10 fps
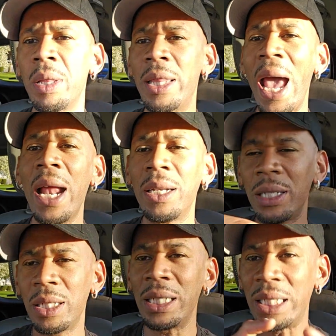
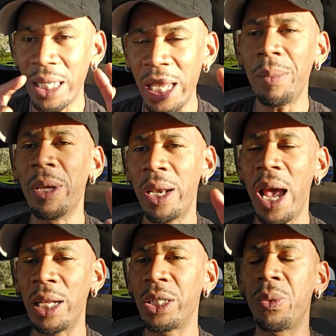That demon,
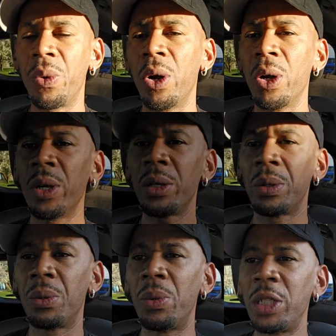as it were,
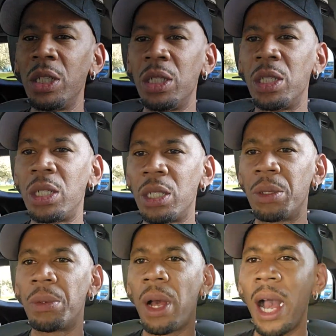which is,
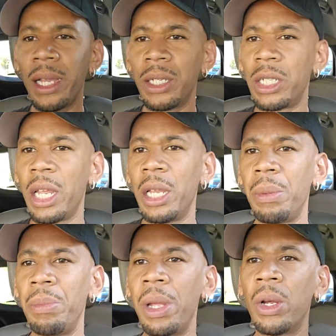I
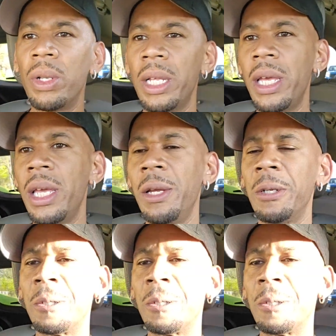contend, merely